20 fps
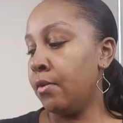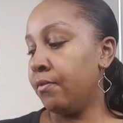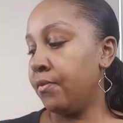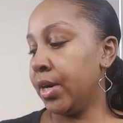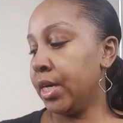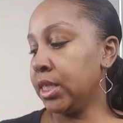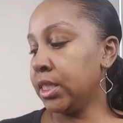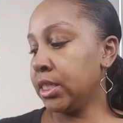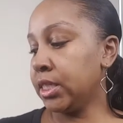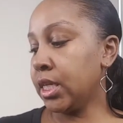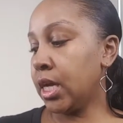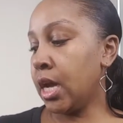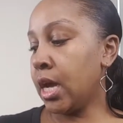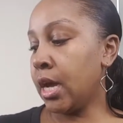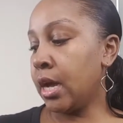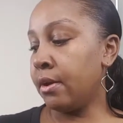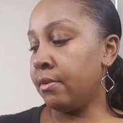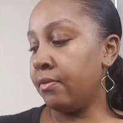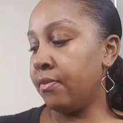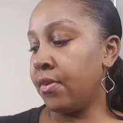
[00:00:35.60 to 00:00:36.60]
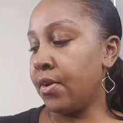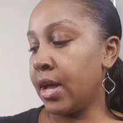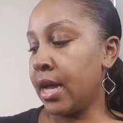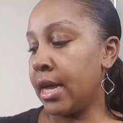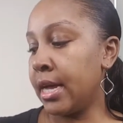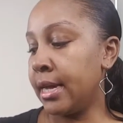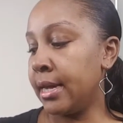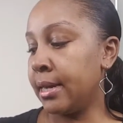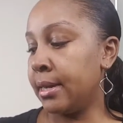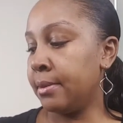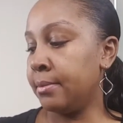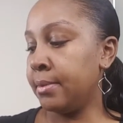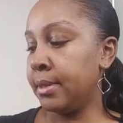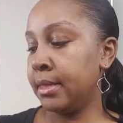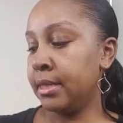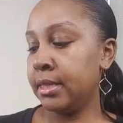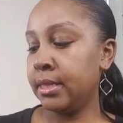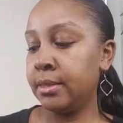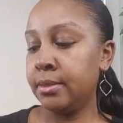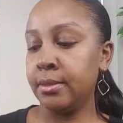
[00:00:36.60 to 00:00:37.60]
First off, um,
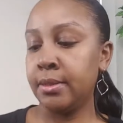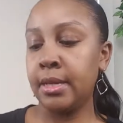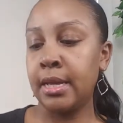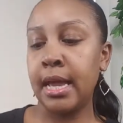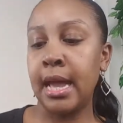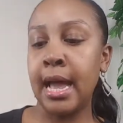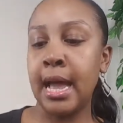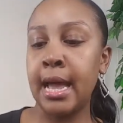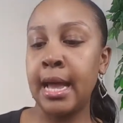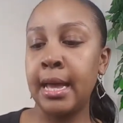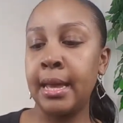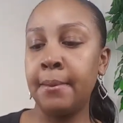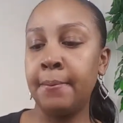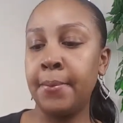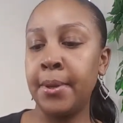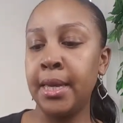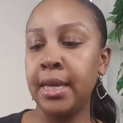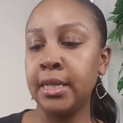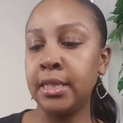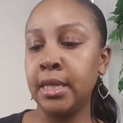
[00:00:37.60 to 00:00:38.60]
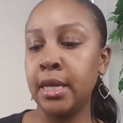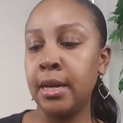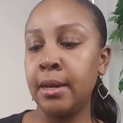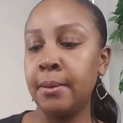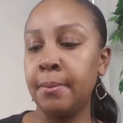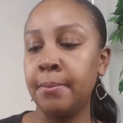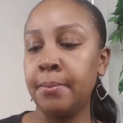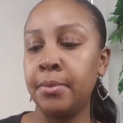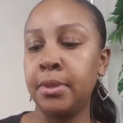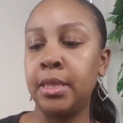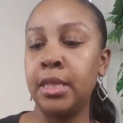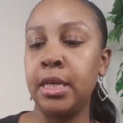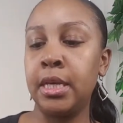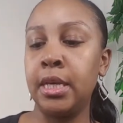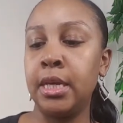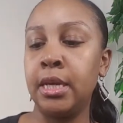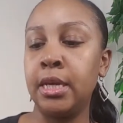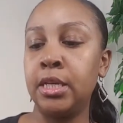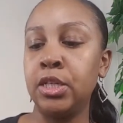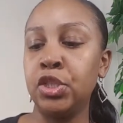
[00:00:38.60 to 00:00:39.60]
I picked up
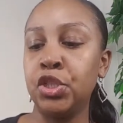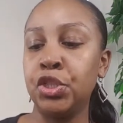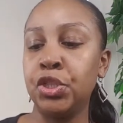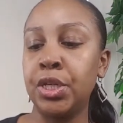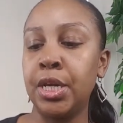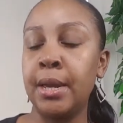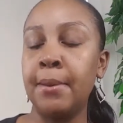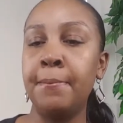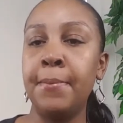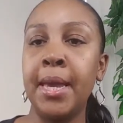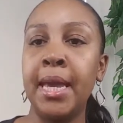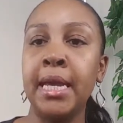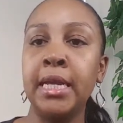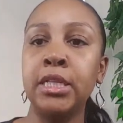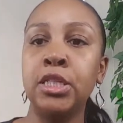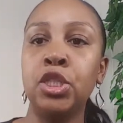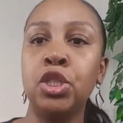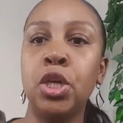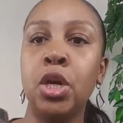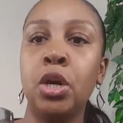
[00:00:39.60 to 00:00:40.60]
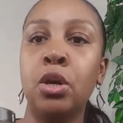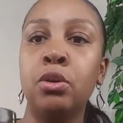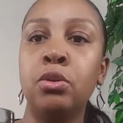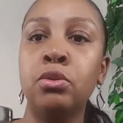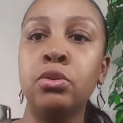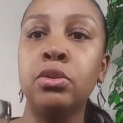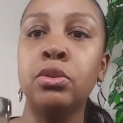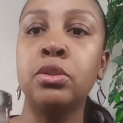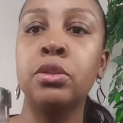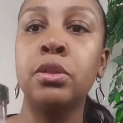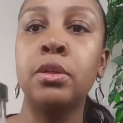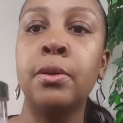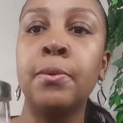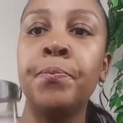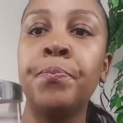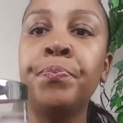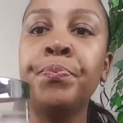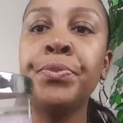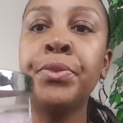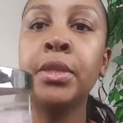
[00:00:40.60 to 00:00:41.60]
the Champagne Toast,
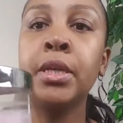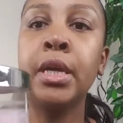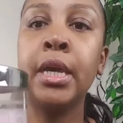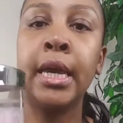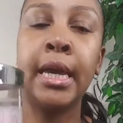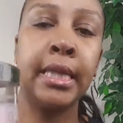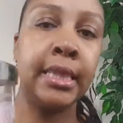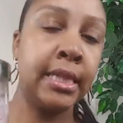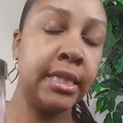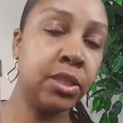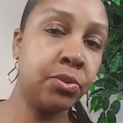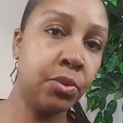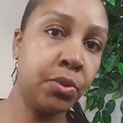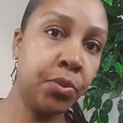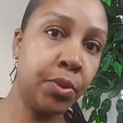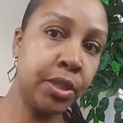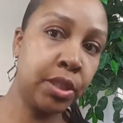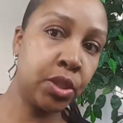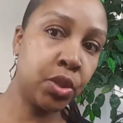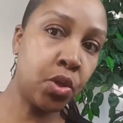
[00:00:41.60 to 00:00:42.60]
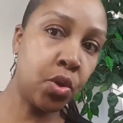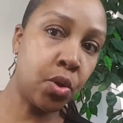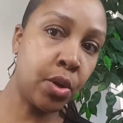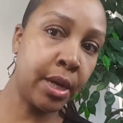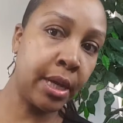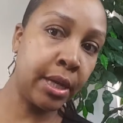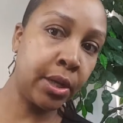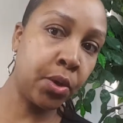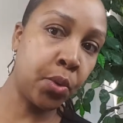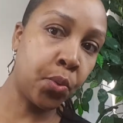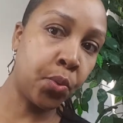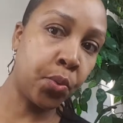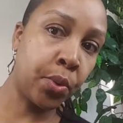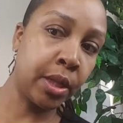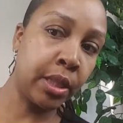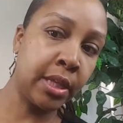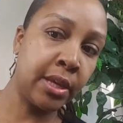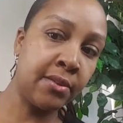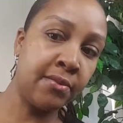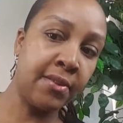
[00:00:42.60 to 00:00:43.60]
and this one was going
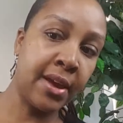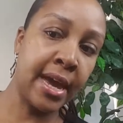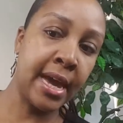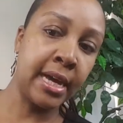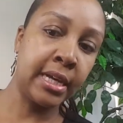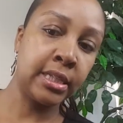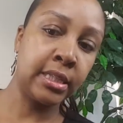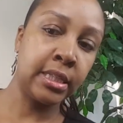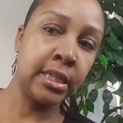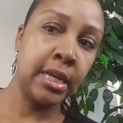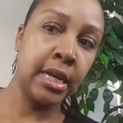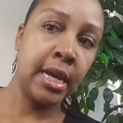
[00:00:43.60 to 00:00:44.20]
really fast.